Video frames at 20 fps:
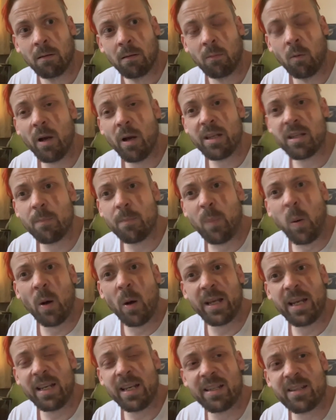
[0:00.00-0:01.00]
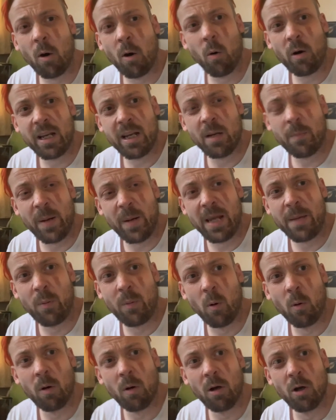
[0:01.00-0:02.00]
What is the point in talking to
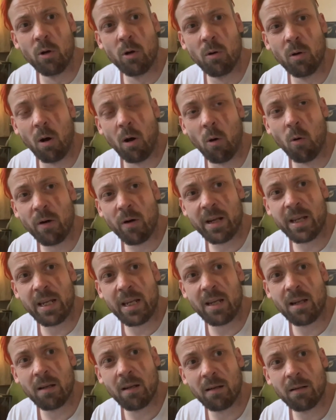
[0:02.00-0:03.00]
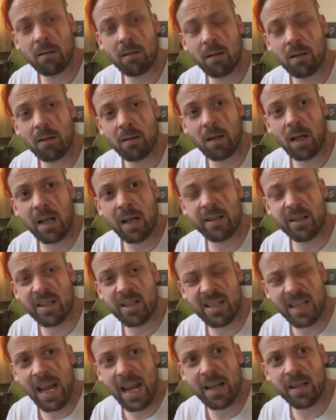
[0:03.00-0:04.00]
people who already
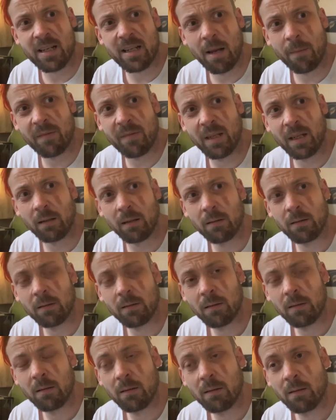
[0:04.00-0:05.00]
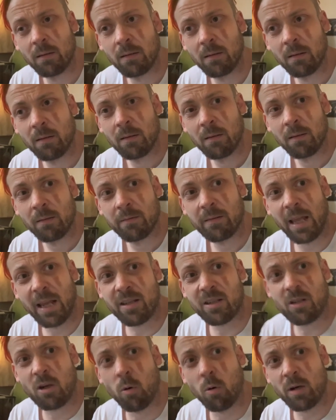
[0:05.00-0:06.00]
understand something?
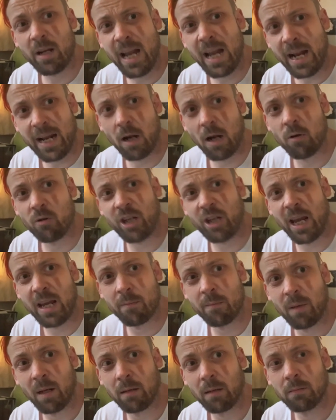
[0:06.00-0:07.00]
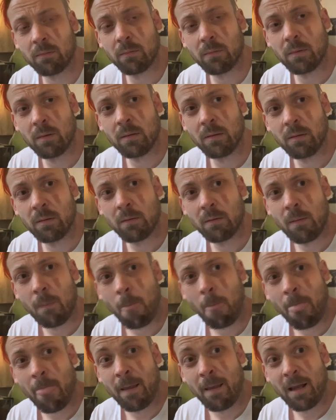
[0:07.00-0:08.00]
That's called an echo chamber.
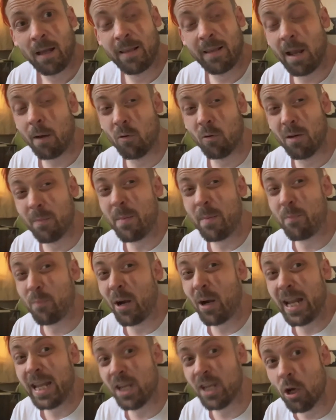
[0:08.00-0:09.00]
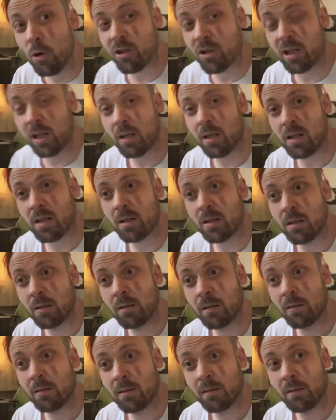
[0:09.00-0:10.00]
And that would have been pretty useless
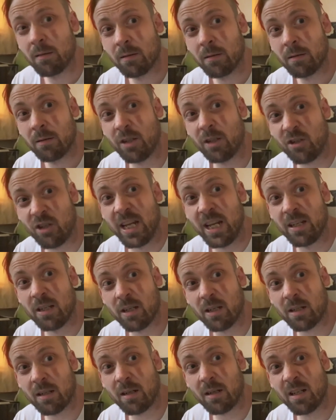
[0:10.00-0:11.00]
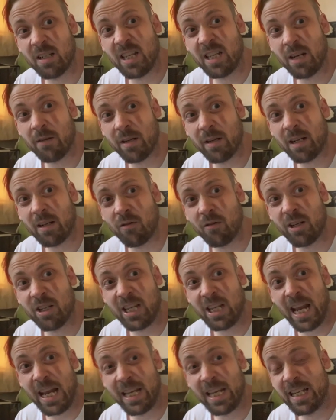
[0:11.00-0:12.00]
to Jesus, considering
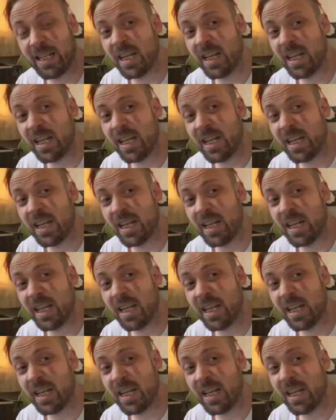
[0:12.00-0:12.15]
Christianity